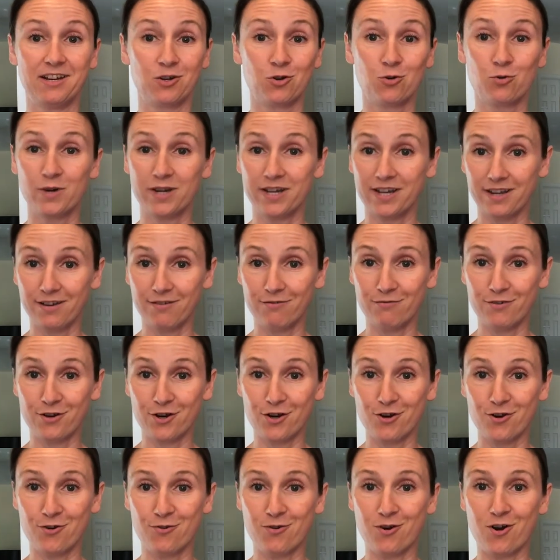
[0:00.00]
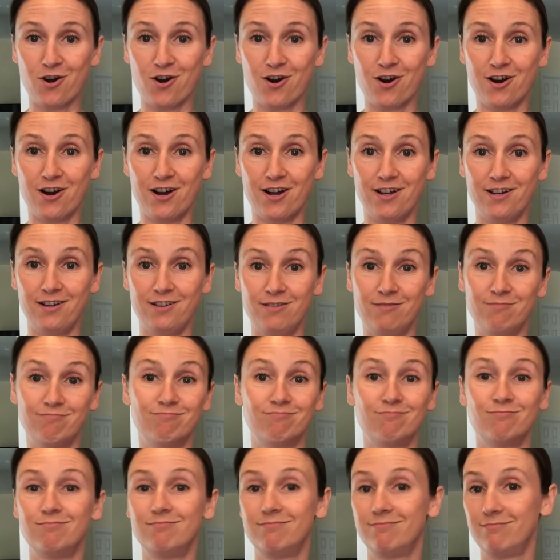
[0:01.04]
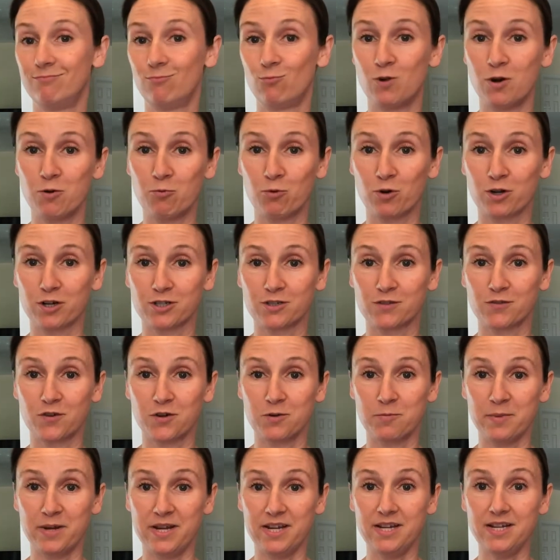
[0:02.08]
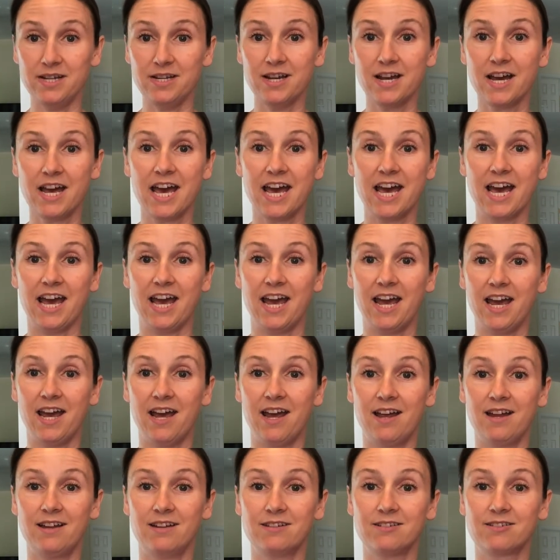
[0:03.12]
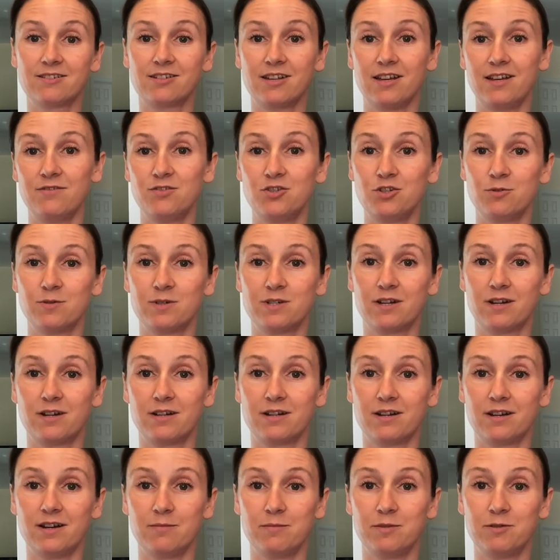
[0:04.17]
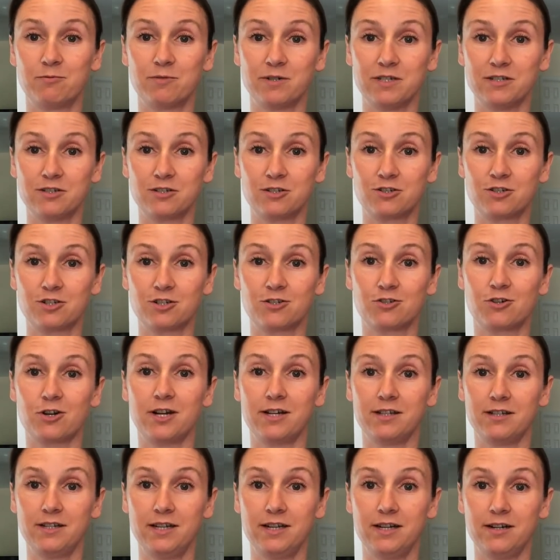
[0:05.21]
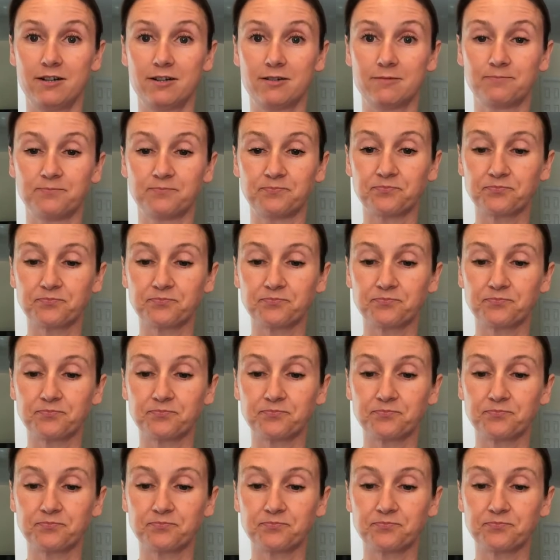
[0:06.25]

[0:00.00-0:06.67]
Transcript: Quick info on what works for me and saves you a ton of time in research and trial and error.